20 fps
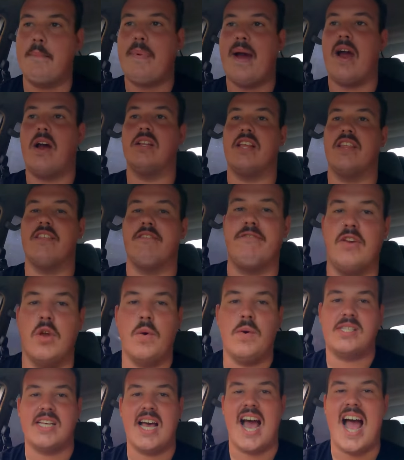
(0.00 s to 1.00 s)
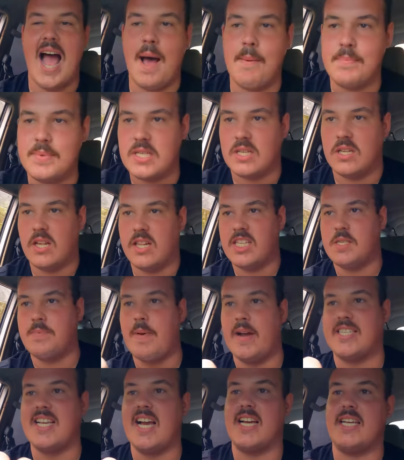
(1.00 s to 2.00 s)
Apparently the view is absolutely
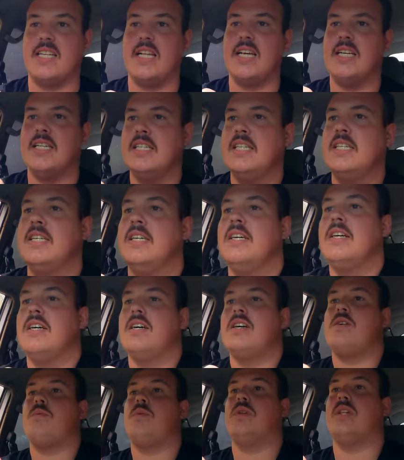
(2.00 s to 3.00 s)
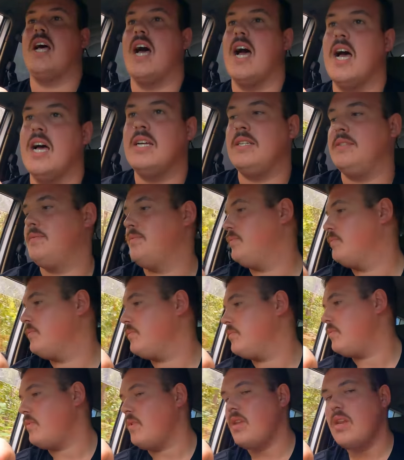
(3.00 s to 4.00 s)
spectacular. We'll
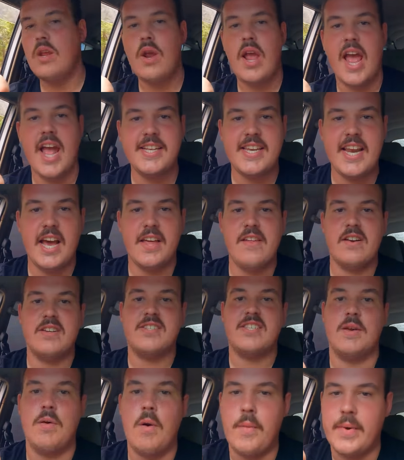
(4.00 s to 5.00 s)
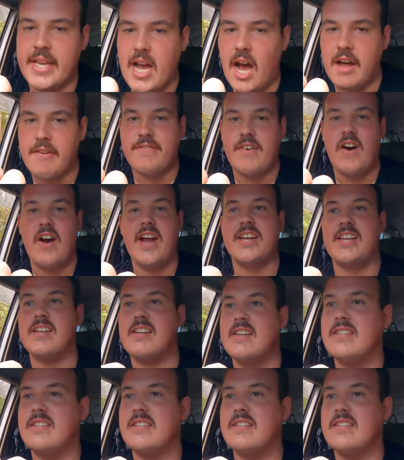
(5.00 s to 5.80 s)
head down there and see what we can't find.